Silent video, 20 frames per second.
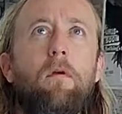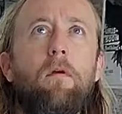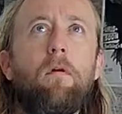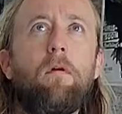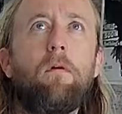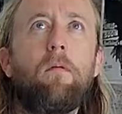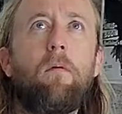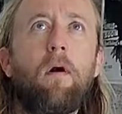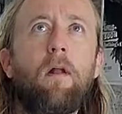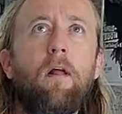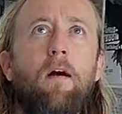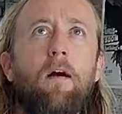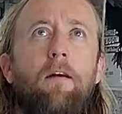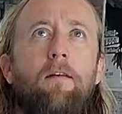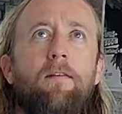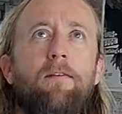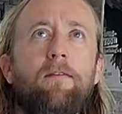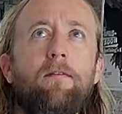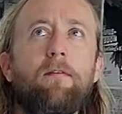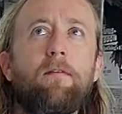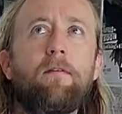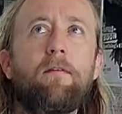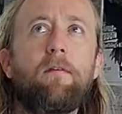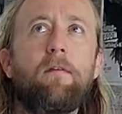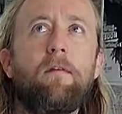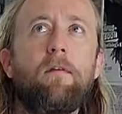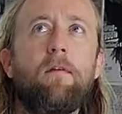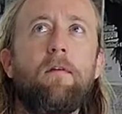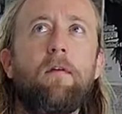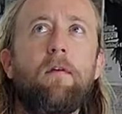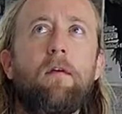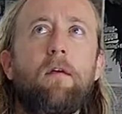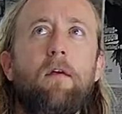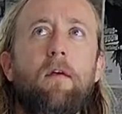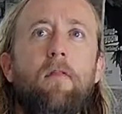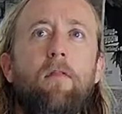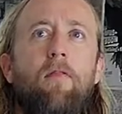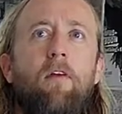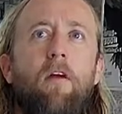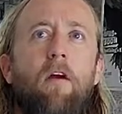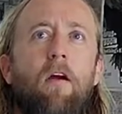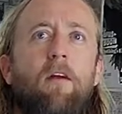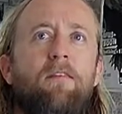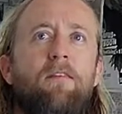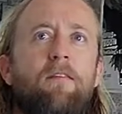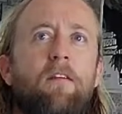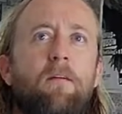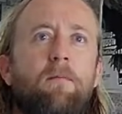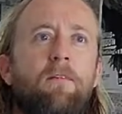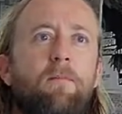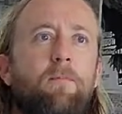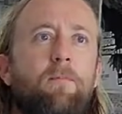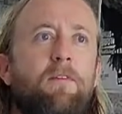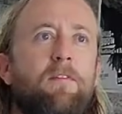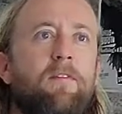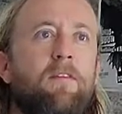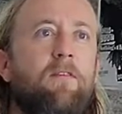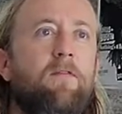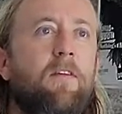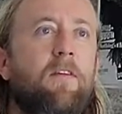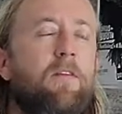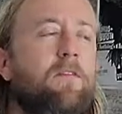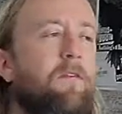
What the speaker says: What else? There are some specific.